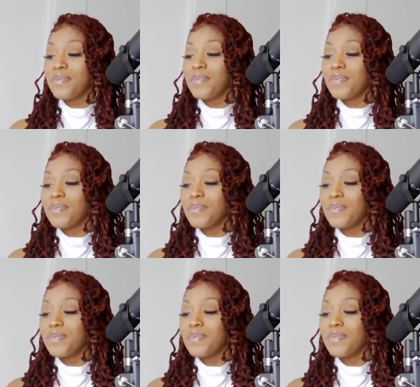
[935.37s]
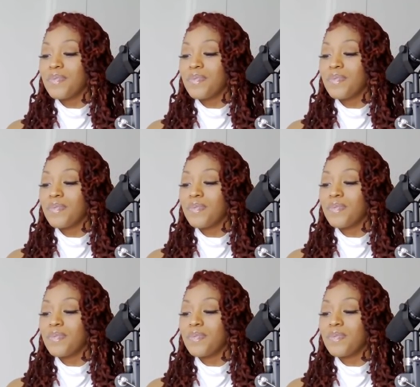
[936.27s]

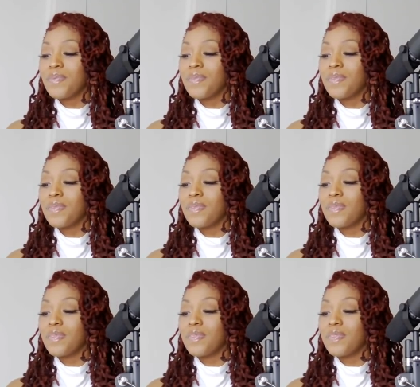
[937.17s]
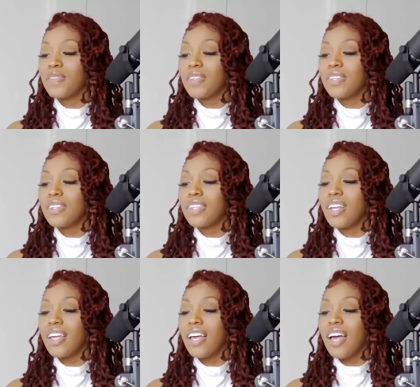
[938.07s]

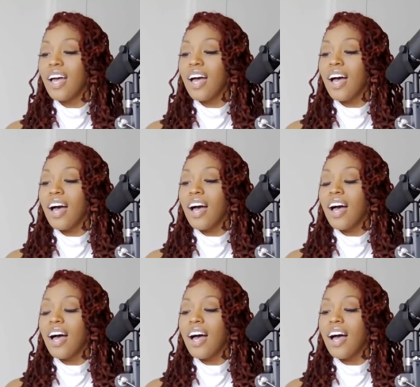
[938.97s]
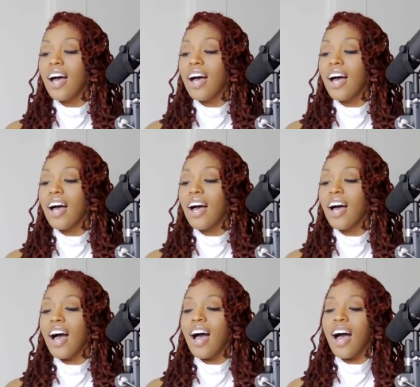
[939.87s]

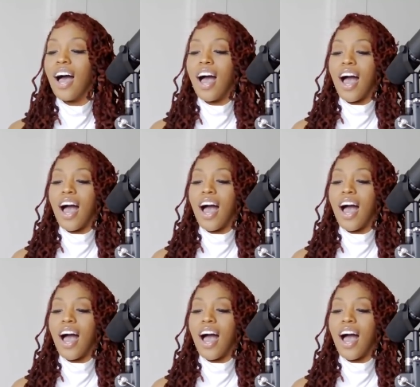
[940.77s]
(silence)